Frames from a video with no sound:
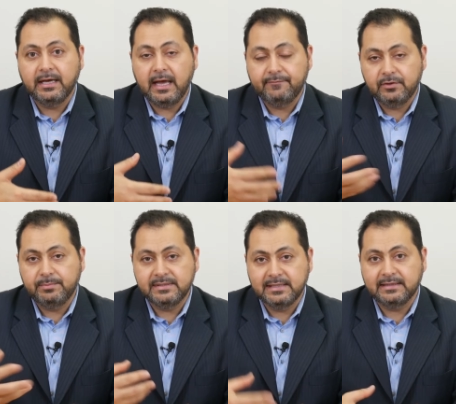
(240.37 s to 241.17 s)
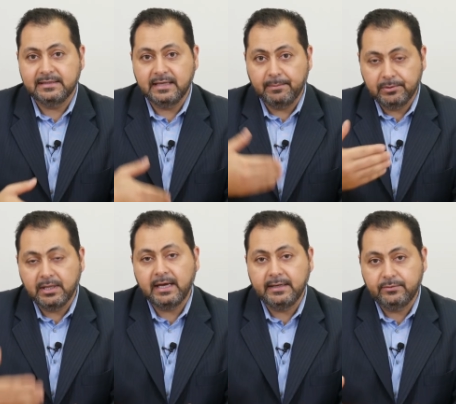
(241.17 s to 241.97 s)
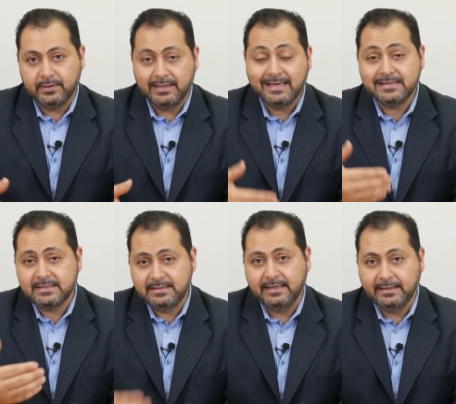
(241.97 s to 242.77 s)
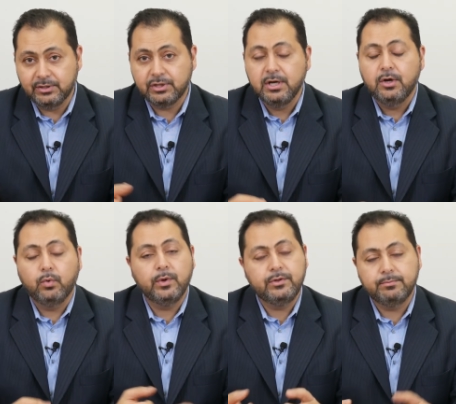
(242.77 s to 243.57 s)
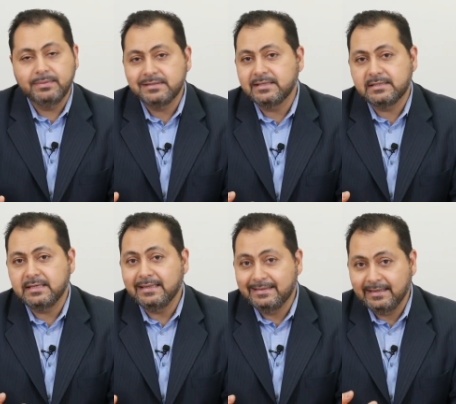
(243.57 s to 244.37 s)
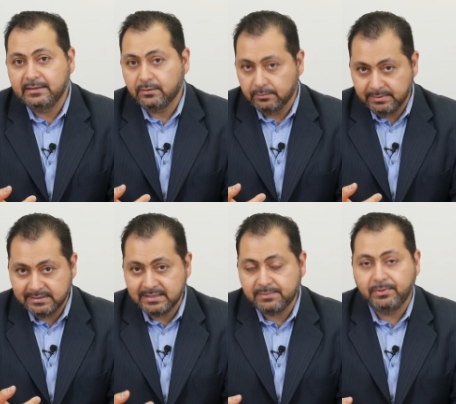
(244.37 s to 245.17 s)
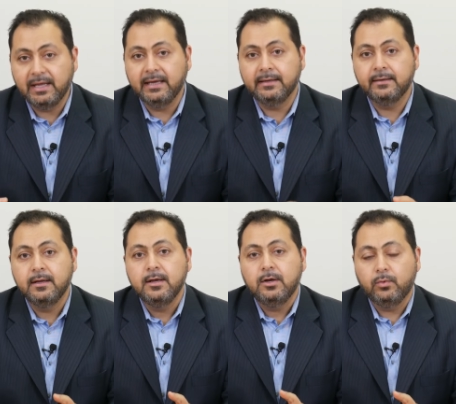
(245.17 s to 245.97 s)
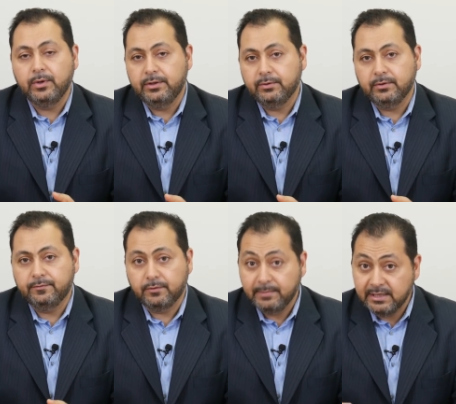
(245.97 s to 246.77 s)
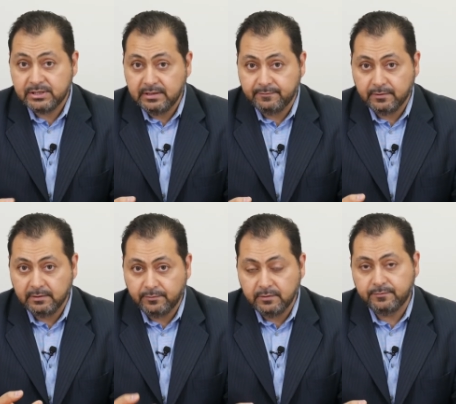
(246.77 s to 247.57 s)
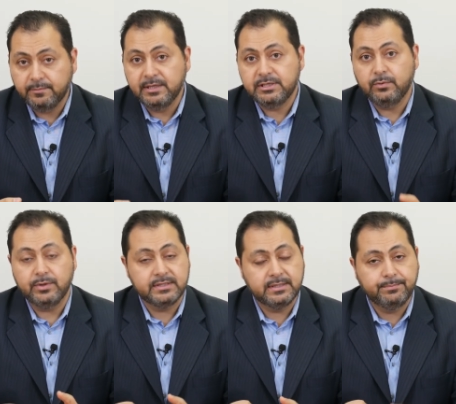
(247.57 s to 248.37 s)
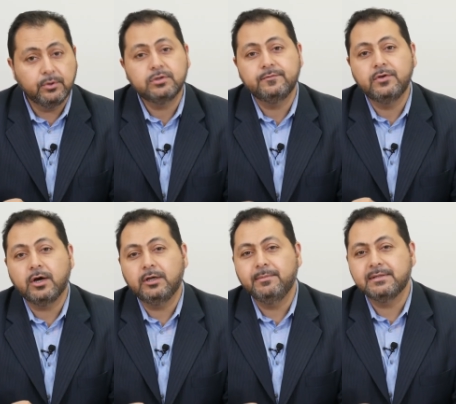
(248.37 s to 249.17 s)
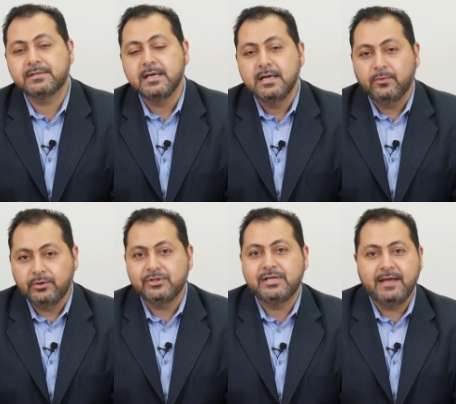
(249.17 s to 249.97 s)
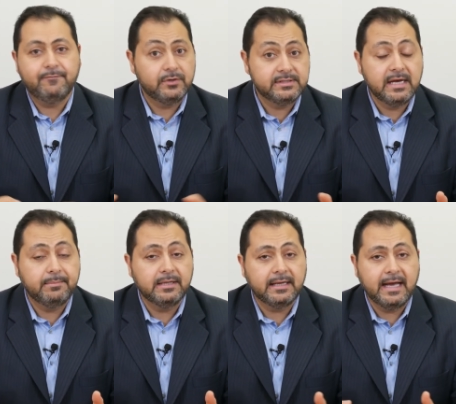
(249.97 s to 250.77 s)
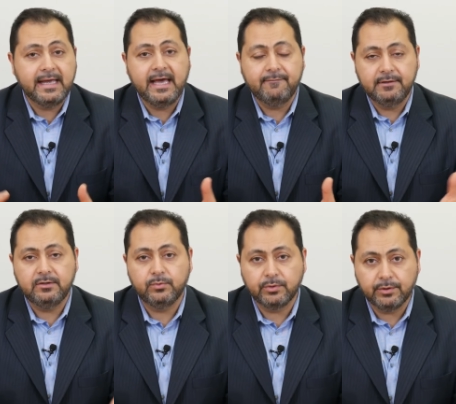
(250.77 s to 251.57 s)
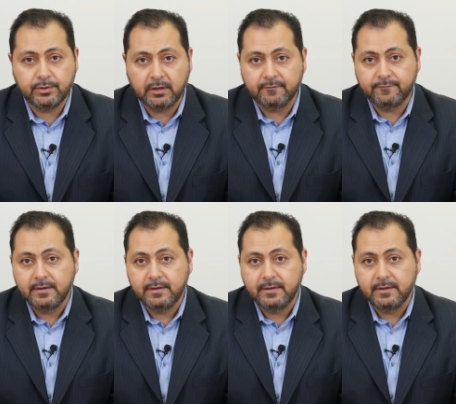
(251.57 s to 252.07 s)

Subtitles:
after you've been selected, apply to the next stage with your business intent or business plan, with your information, the full information, with the supportive documents. When you say, for example, like I have a net worth of,